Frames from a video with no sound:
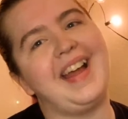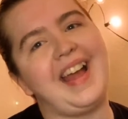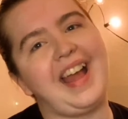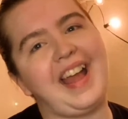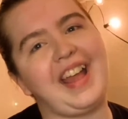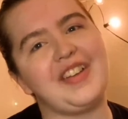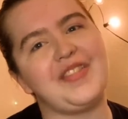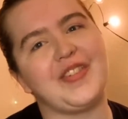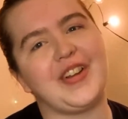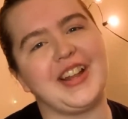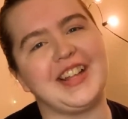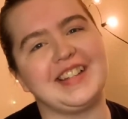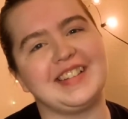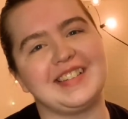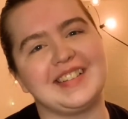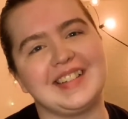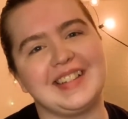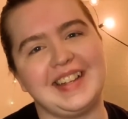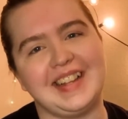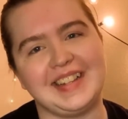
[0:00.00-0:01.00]
Hey
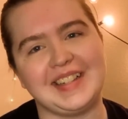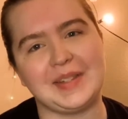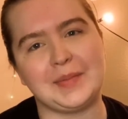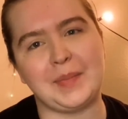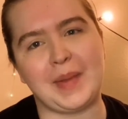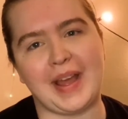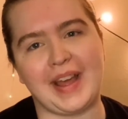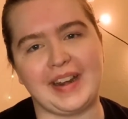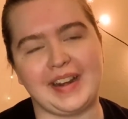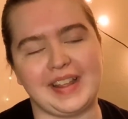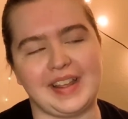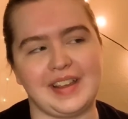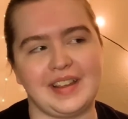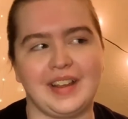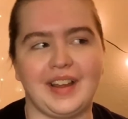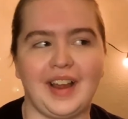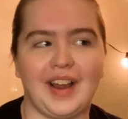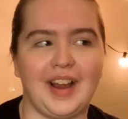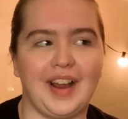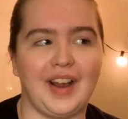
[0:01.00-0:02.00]
friends, it's Maddie.
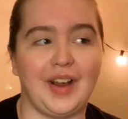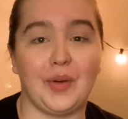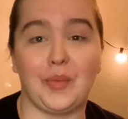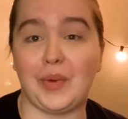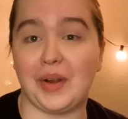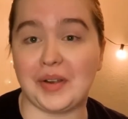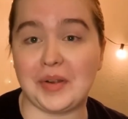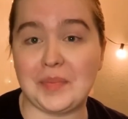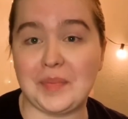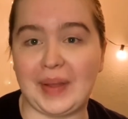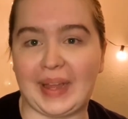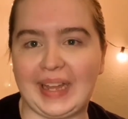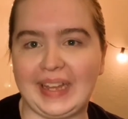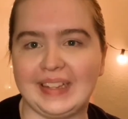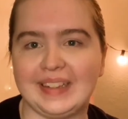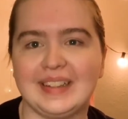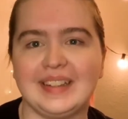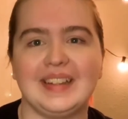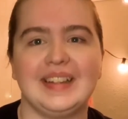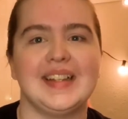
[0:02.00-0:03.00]
Welcome
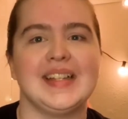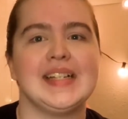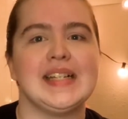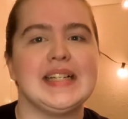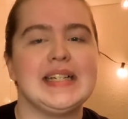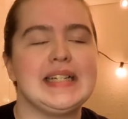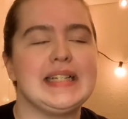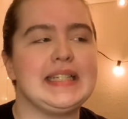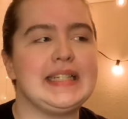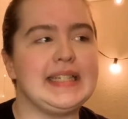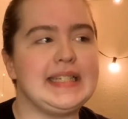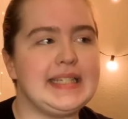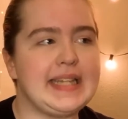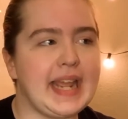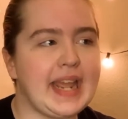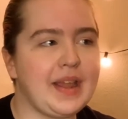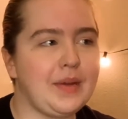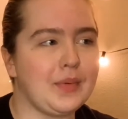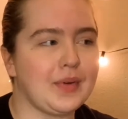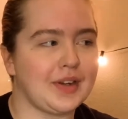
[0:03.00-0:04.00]
back.
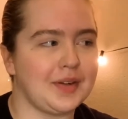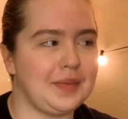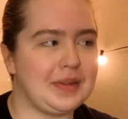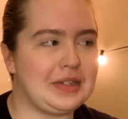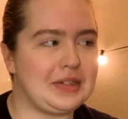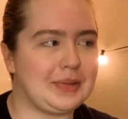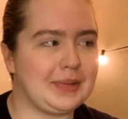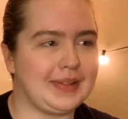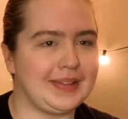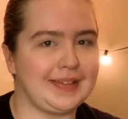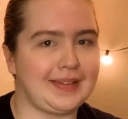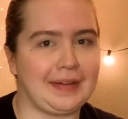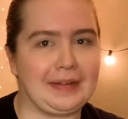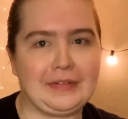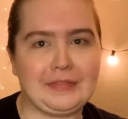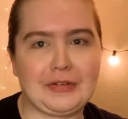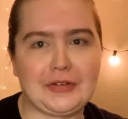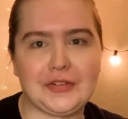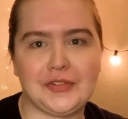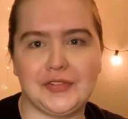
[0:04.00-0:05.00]
Today we're going to be doing kind
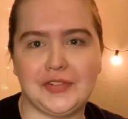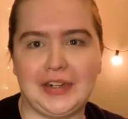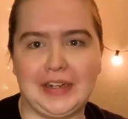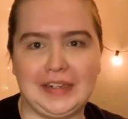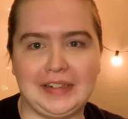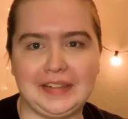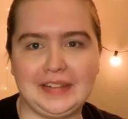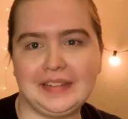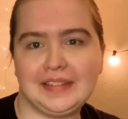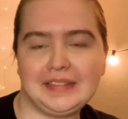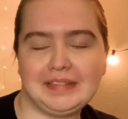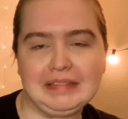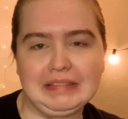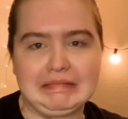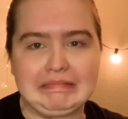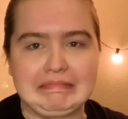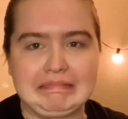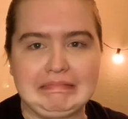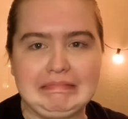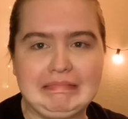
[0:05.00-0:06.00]
of a fun
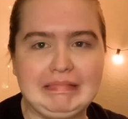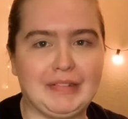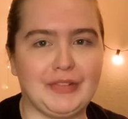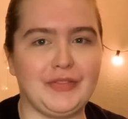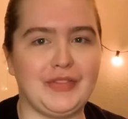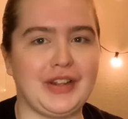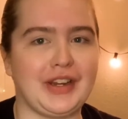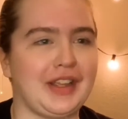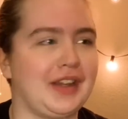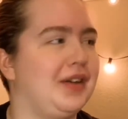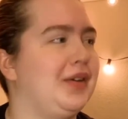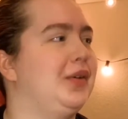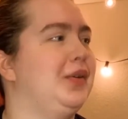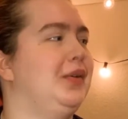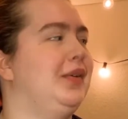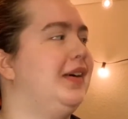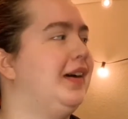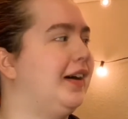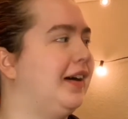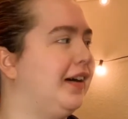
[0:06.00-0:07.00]

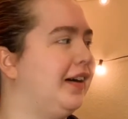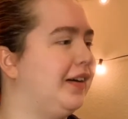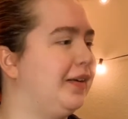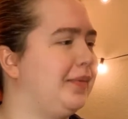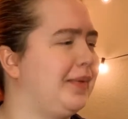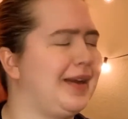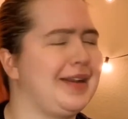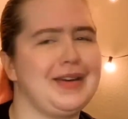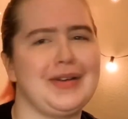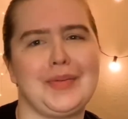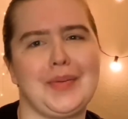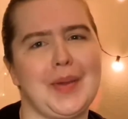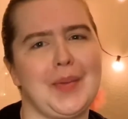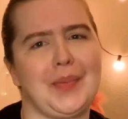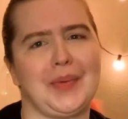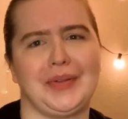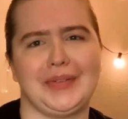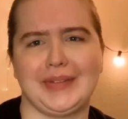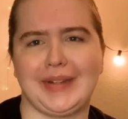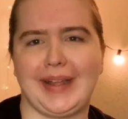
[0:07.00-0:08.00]
video. I know
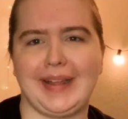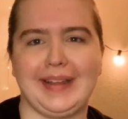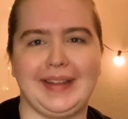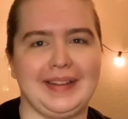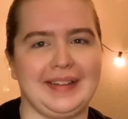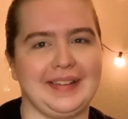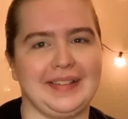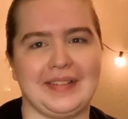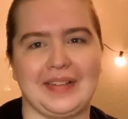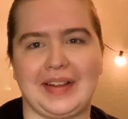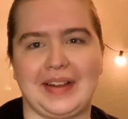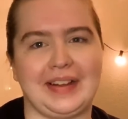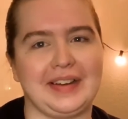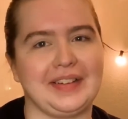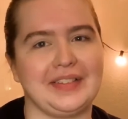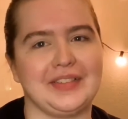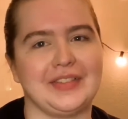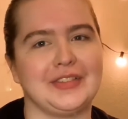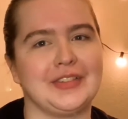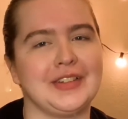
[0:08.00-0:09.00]
people like a lot
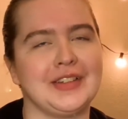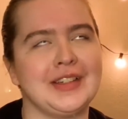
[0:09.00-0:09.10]
of,